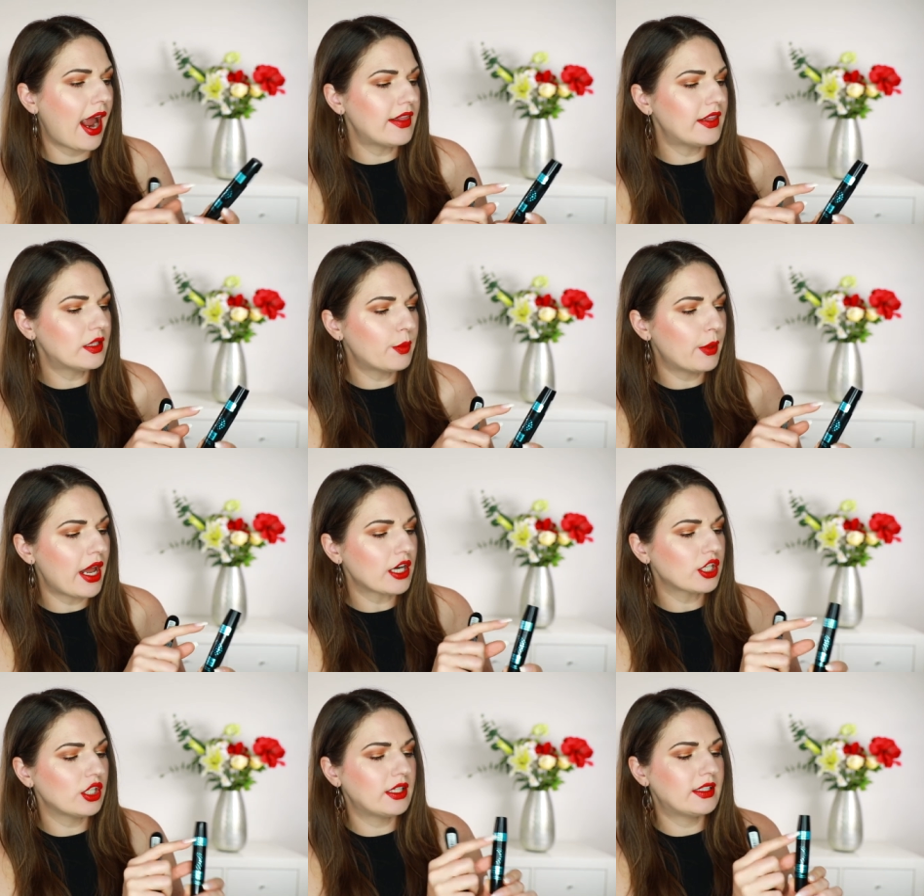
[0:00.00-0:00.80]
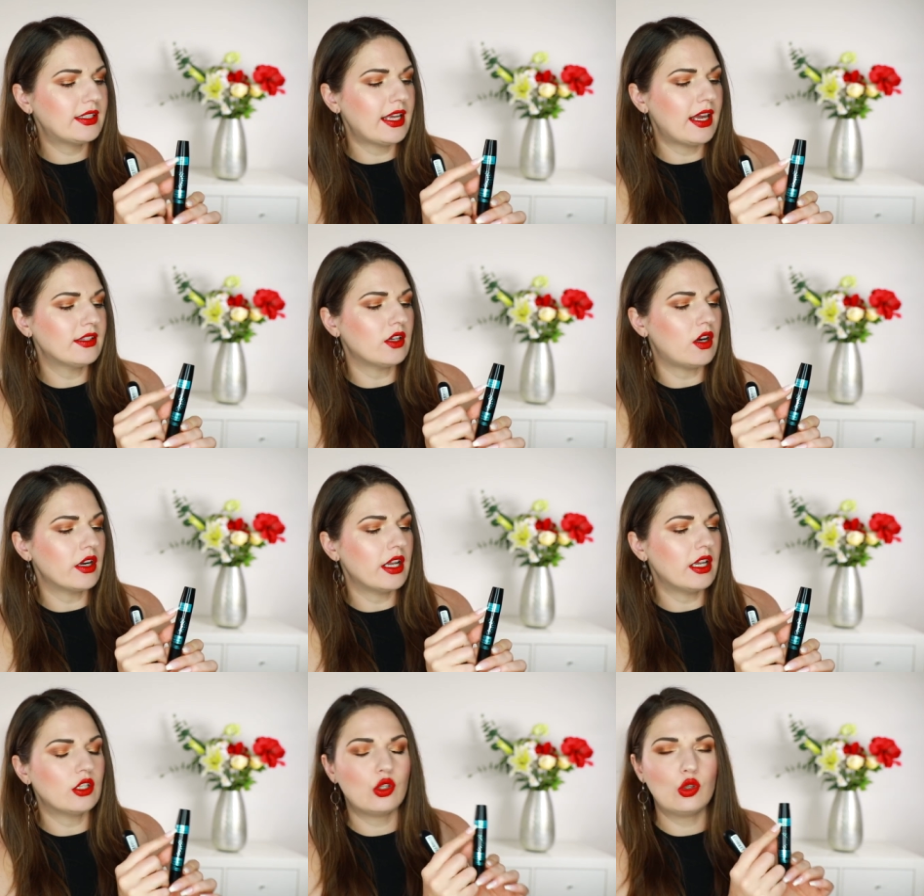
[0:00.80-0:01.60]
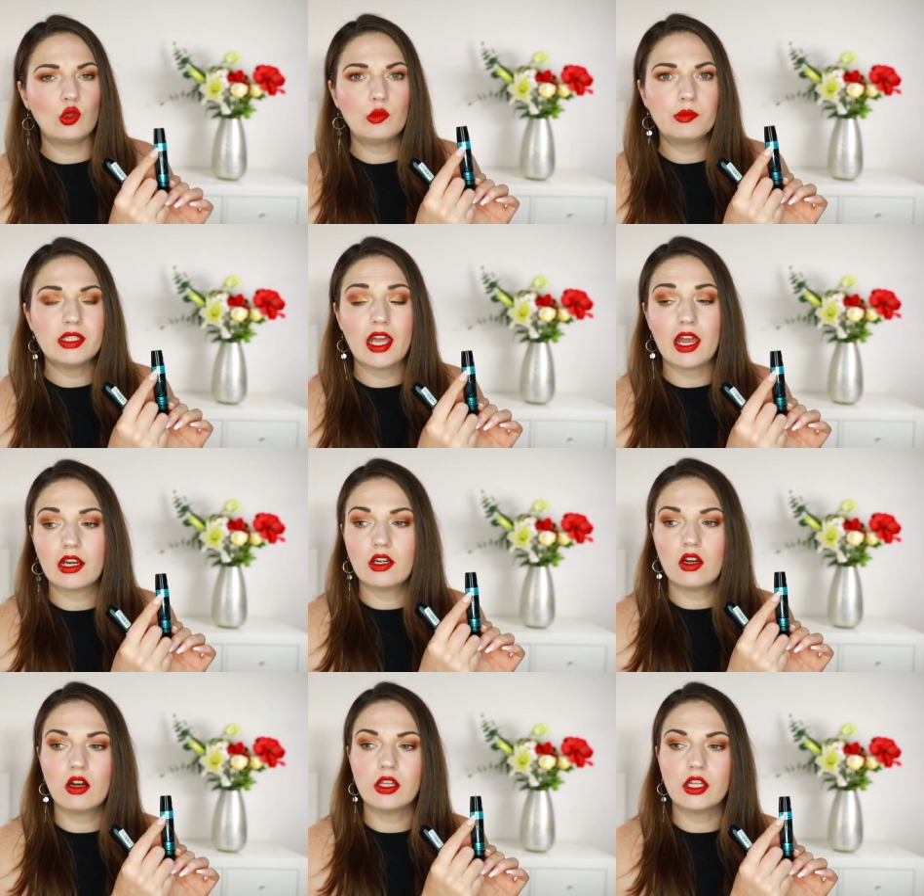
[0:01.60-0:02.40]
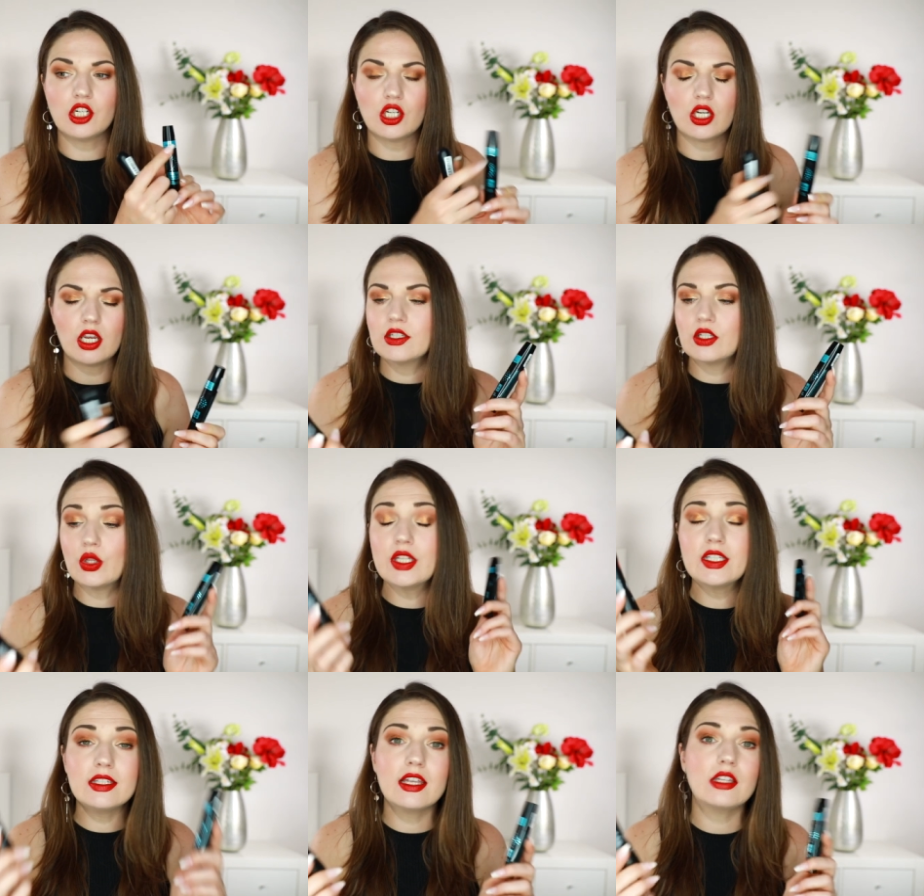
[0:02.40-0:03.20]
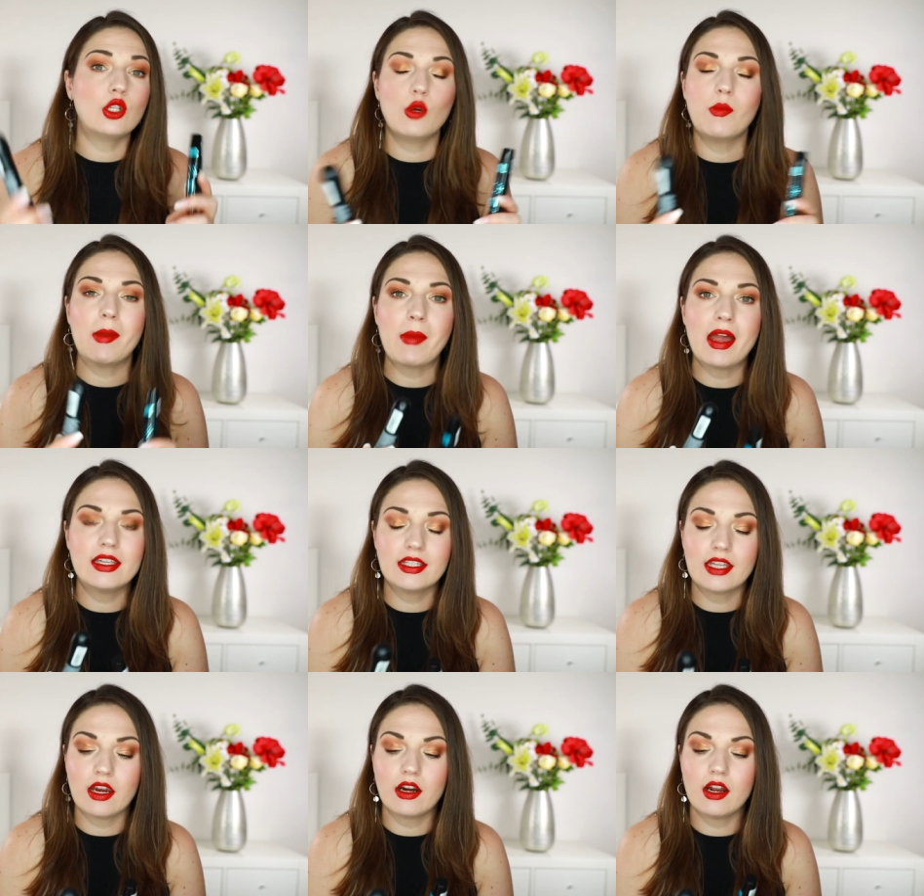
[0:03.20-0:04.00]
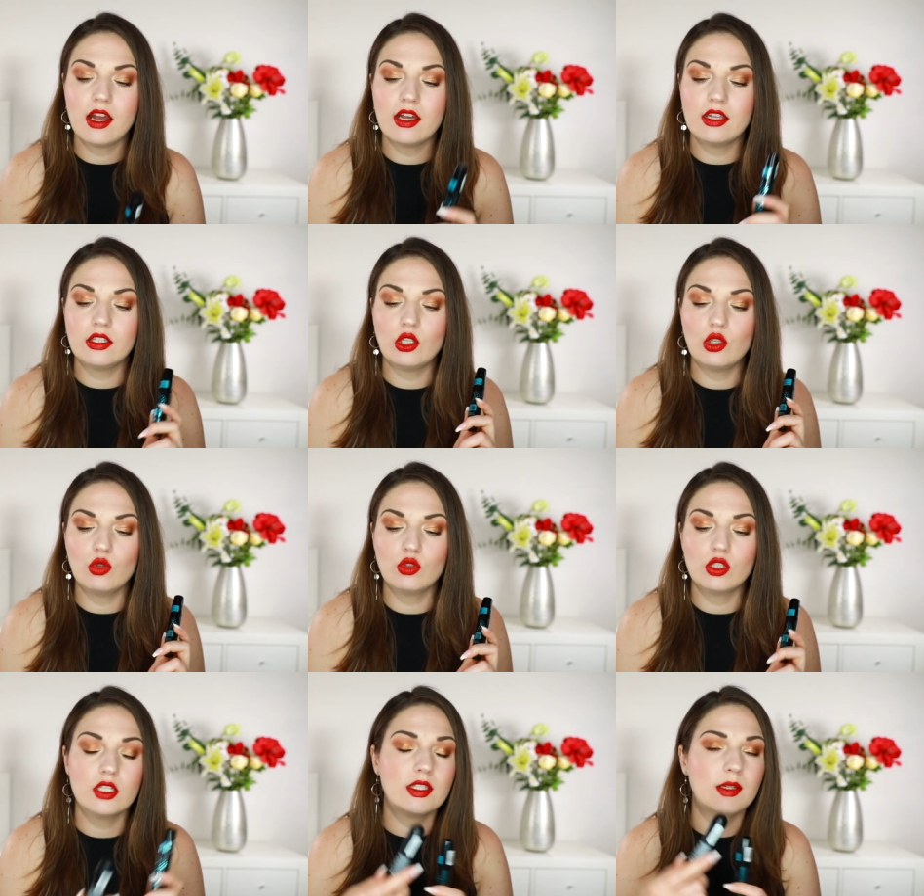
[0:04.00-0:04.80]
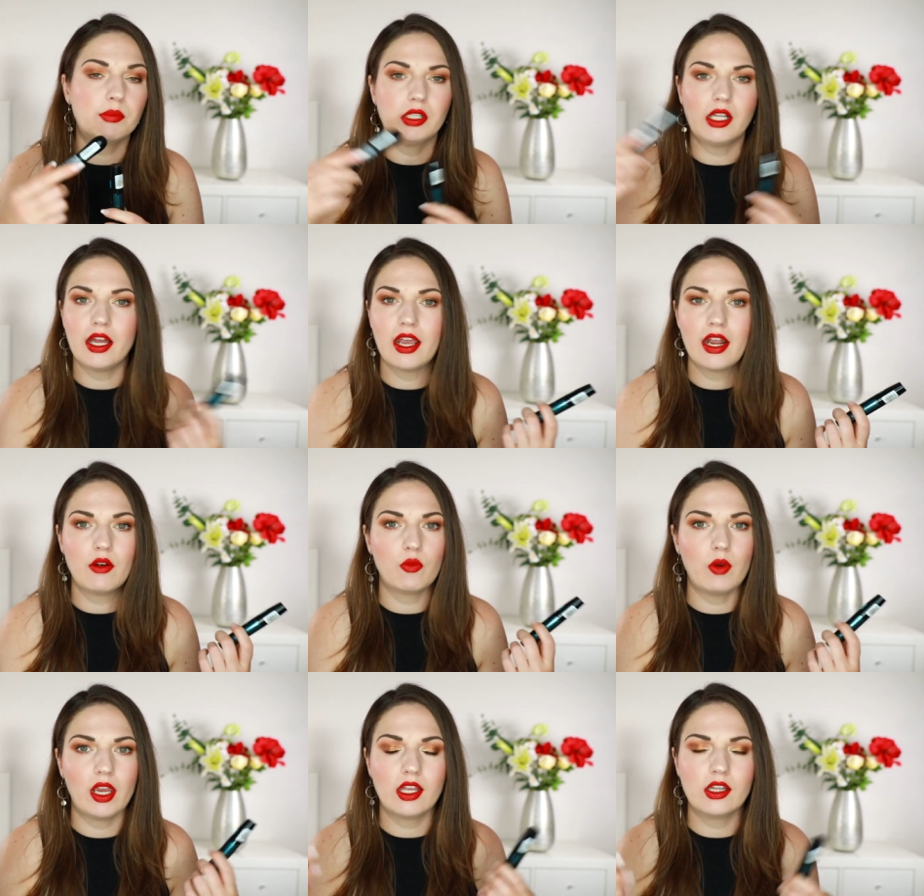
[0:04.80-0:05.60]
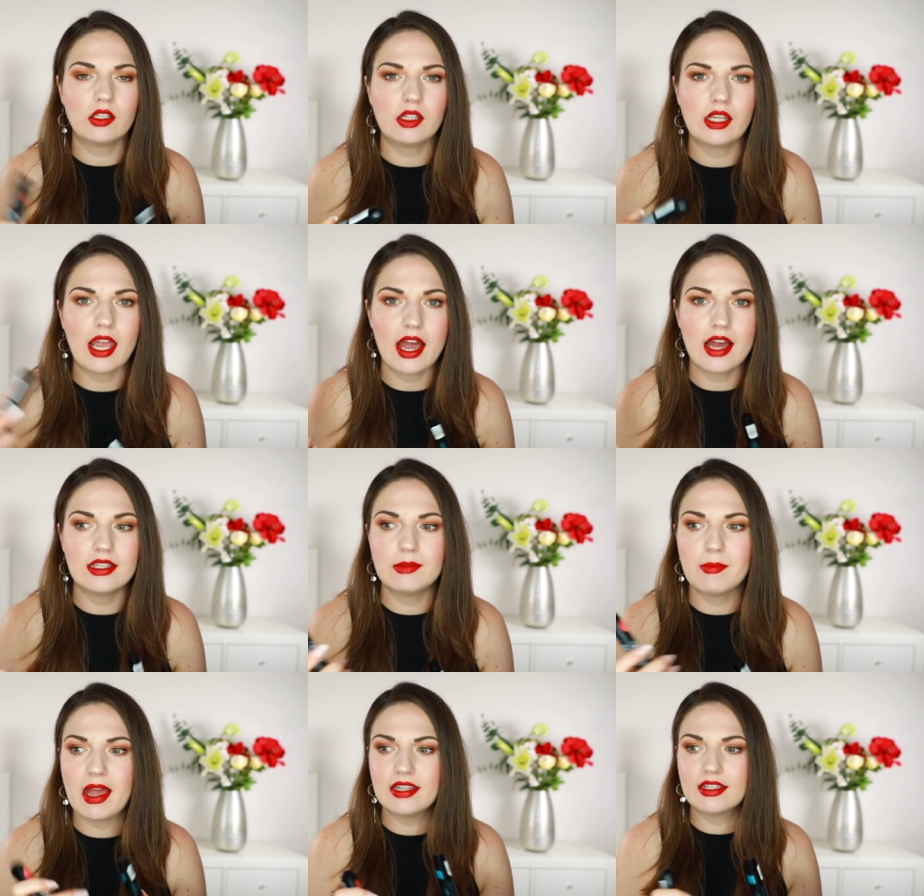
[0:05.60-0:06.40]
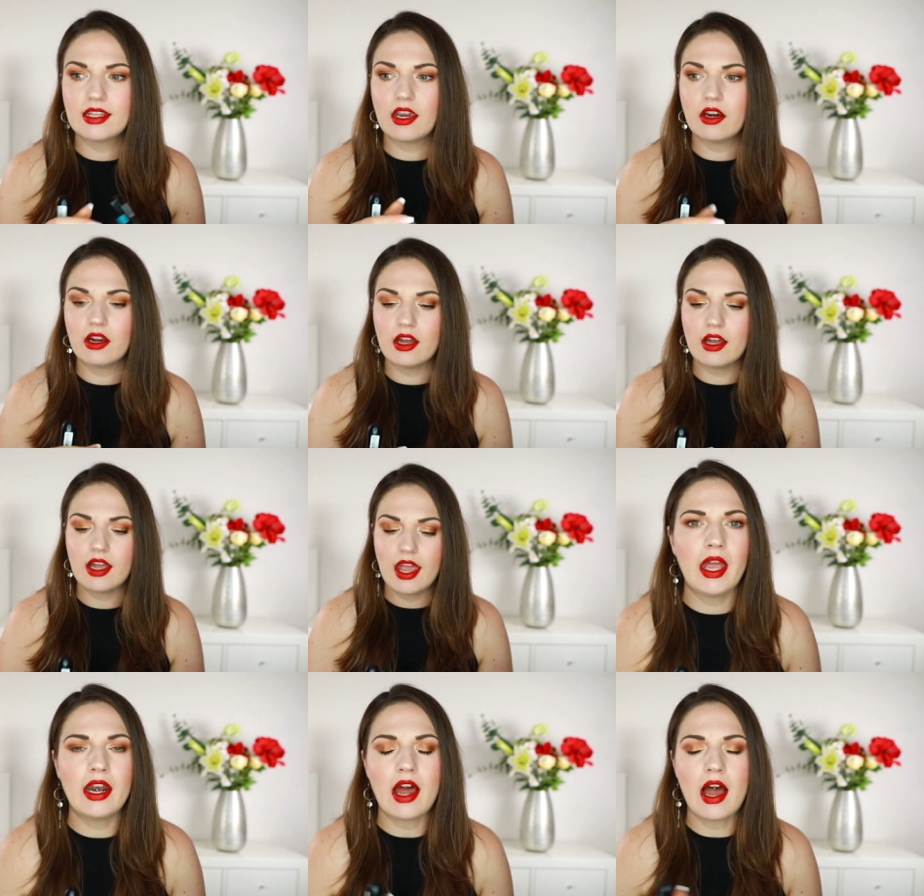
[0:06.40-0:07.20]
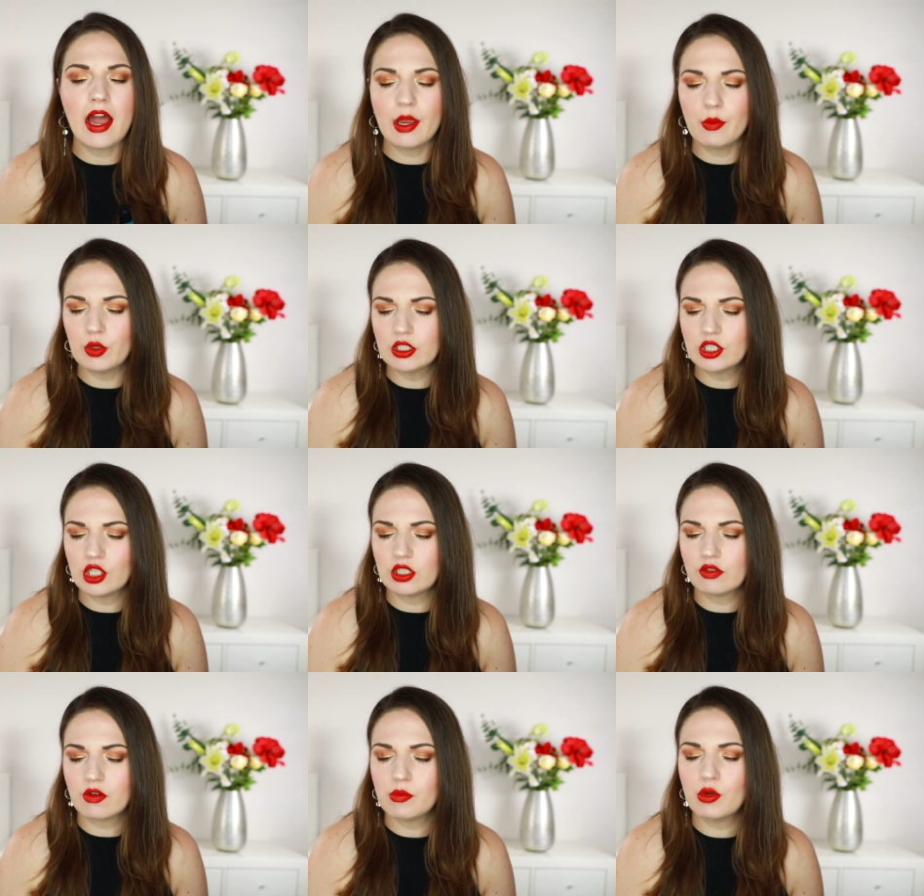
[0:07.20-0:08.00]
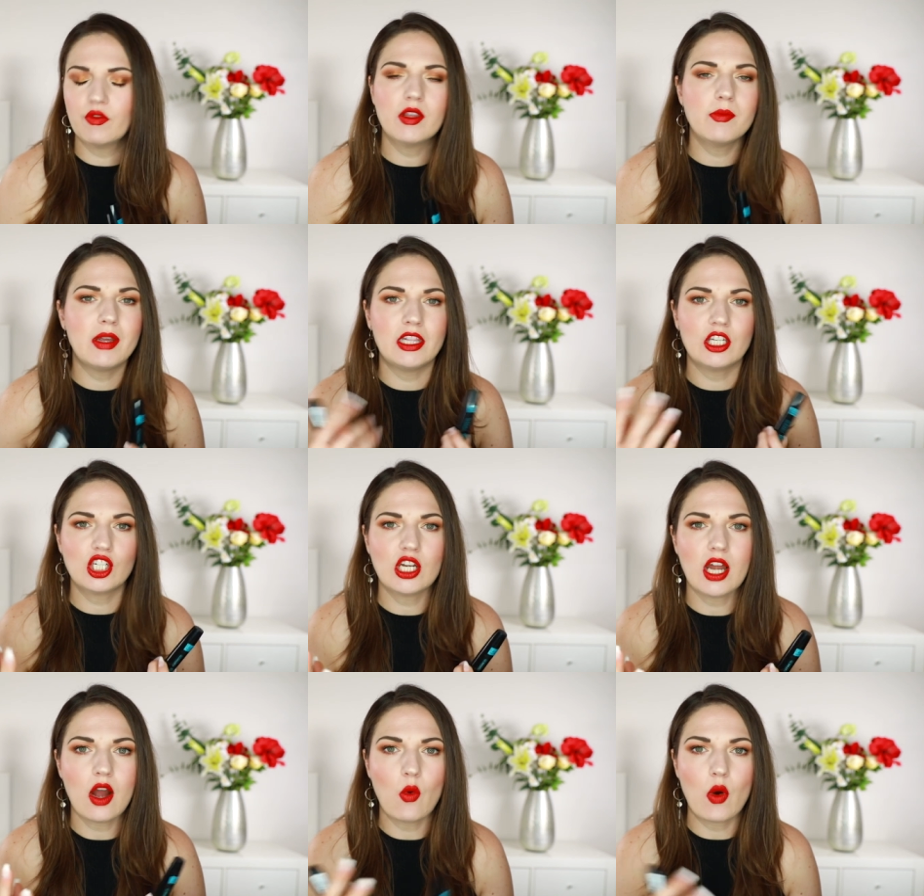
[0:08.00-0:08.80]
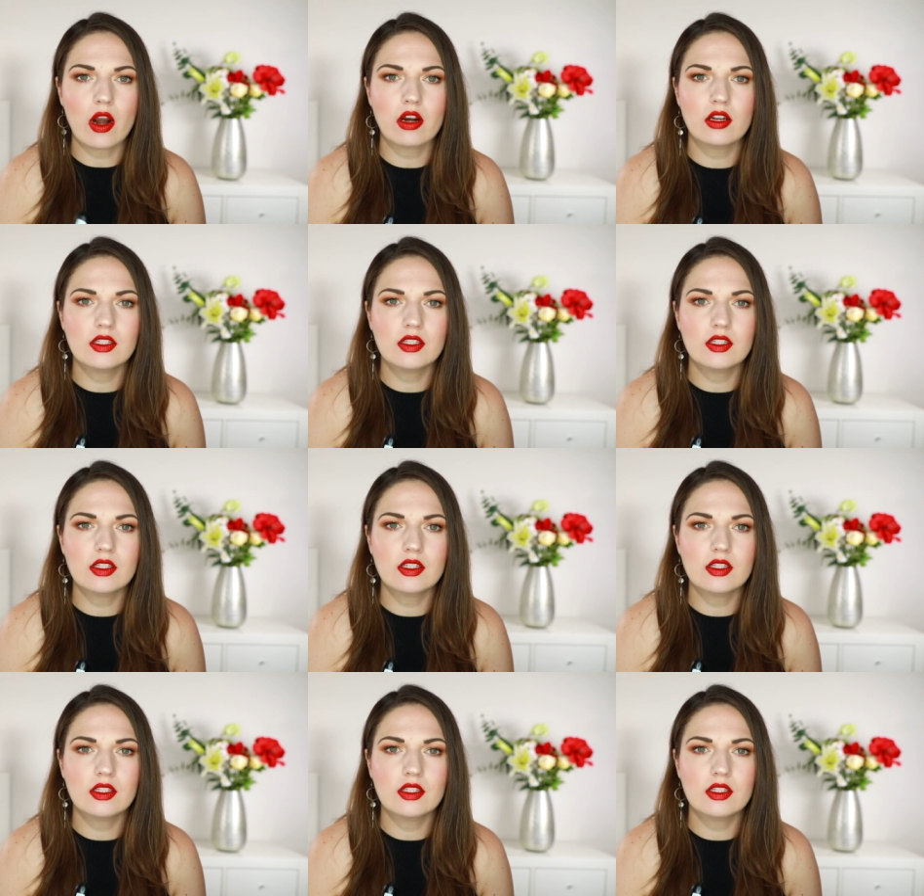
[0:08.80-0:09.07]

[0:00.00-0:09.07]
And this one actually says on it, Tube Technology. So this is a tubing mascara. You just apply it regularly as mascara, and I will just remove them in the shower.